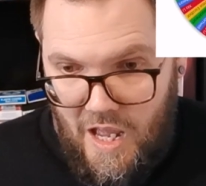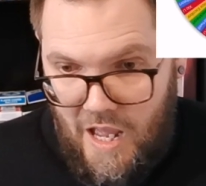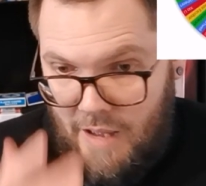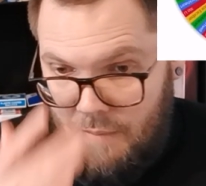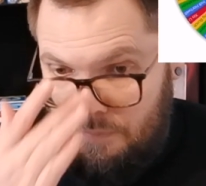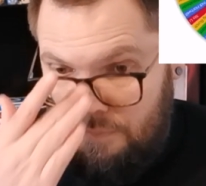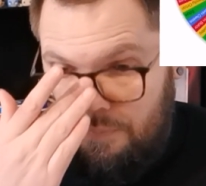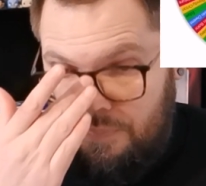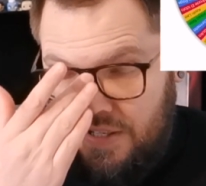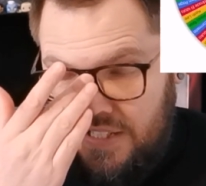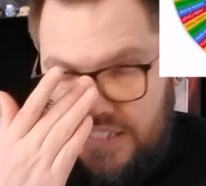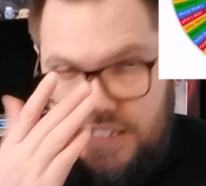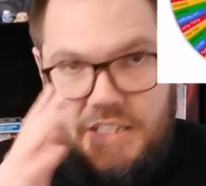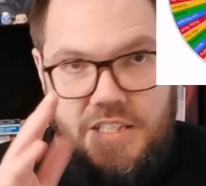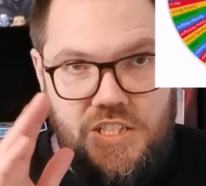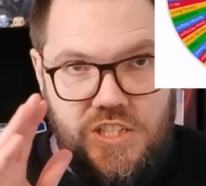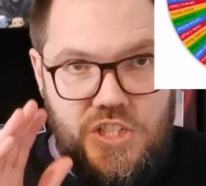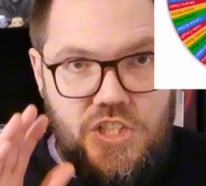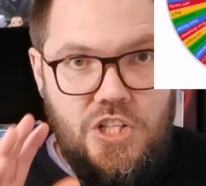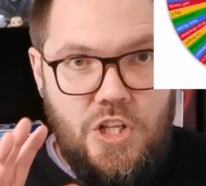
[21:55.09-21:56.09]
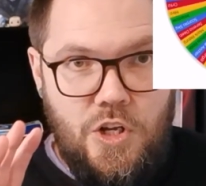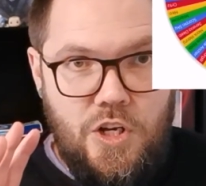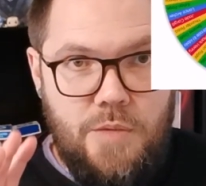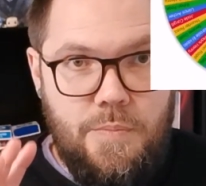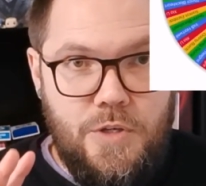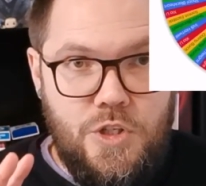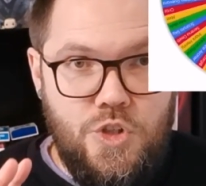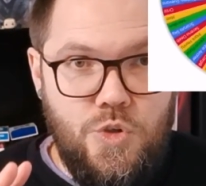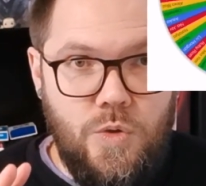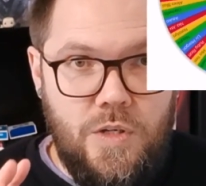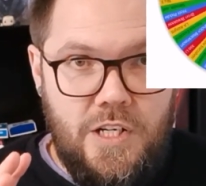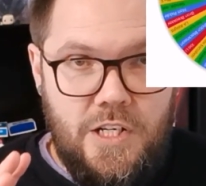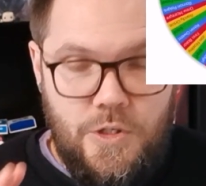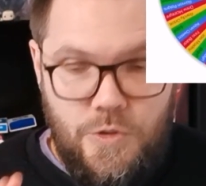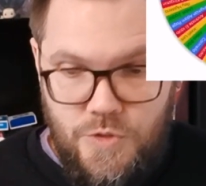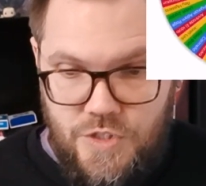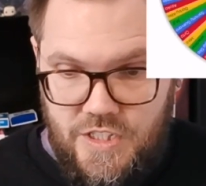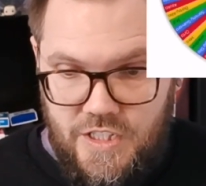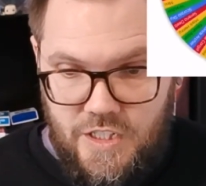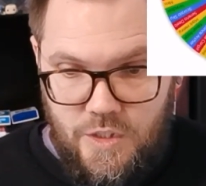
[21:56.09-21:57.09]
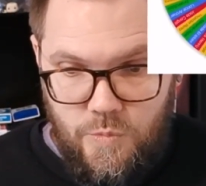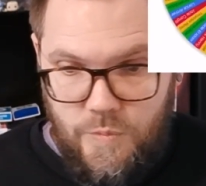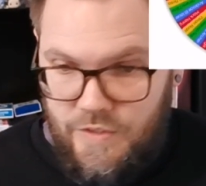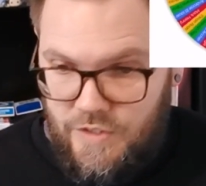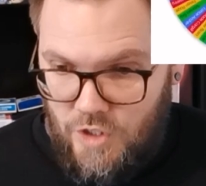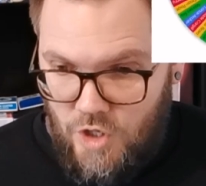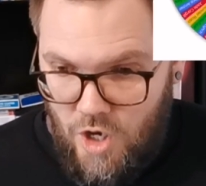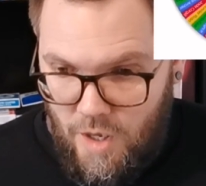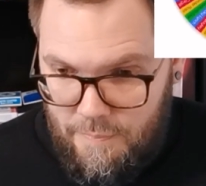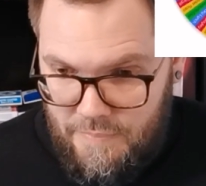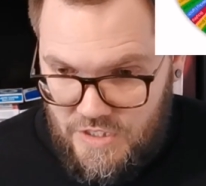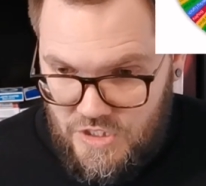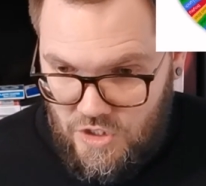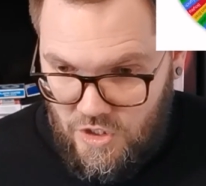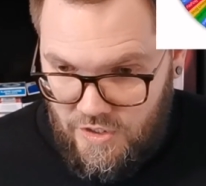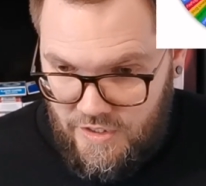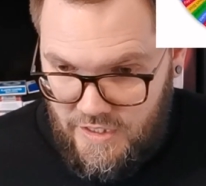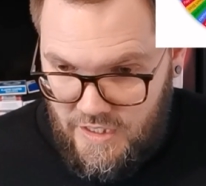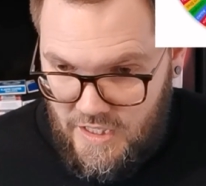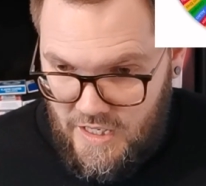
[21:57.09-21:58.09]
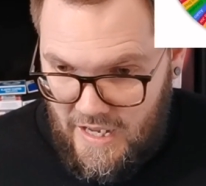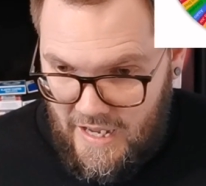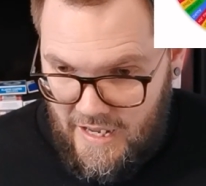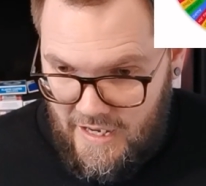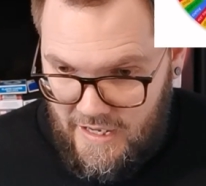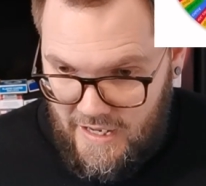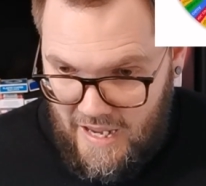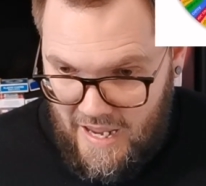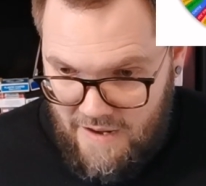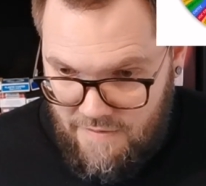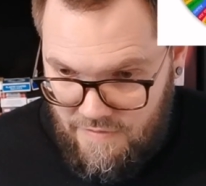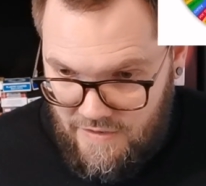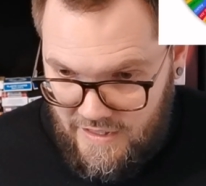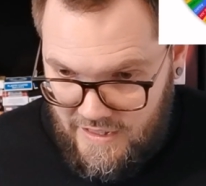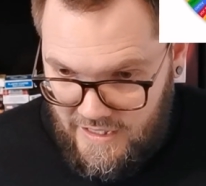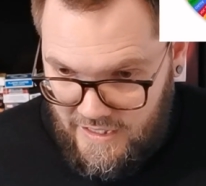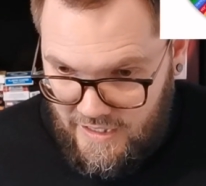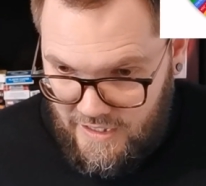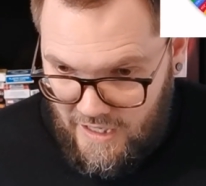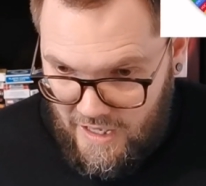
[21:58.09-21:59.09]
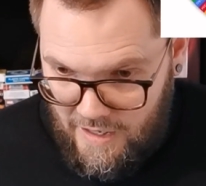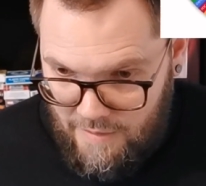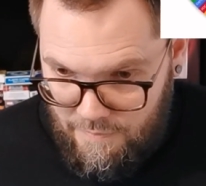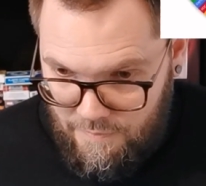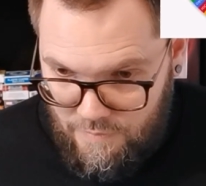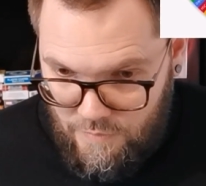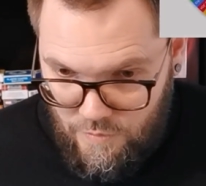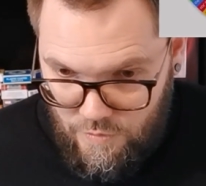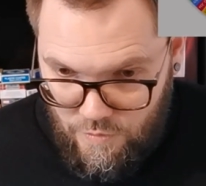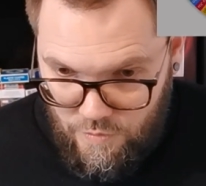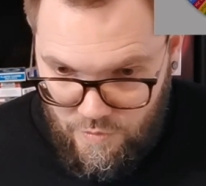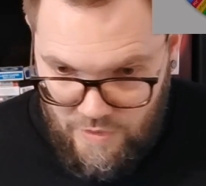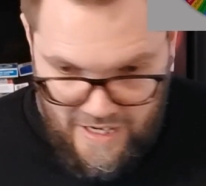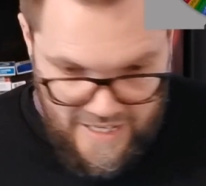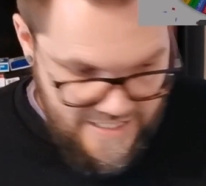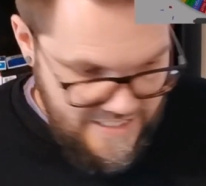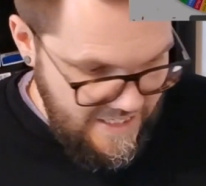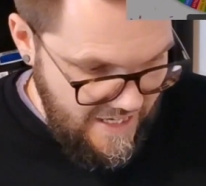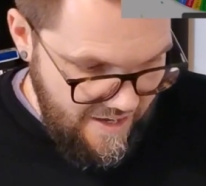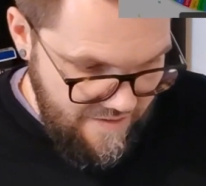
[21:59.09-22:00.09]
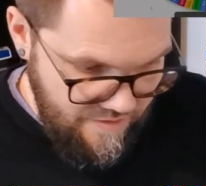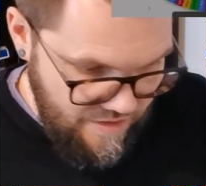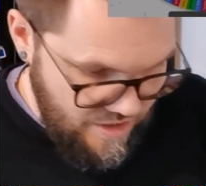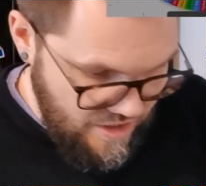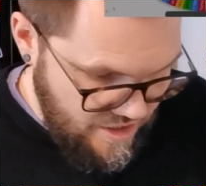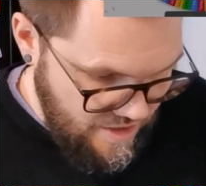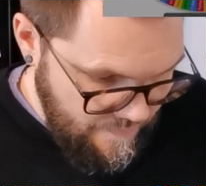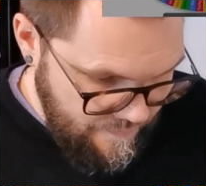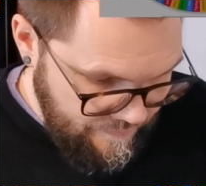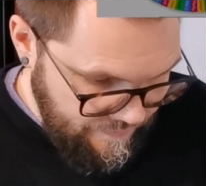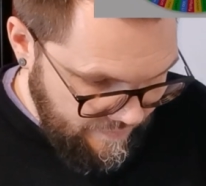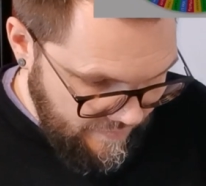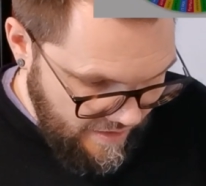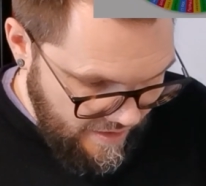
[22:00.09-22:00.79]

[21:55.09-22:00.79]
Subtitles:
I'm busy slowly but surely losing it with the copies on here and everything. Lacey Evans.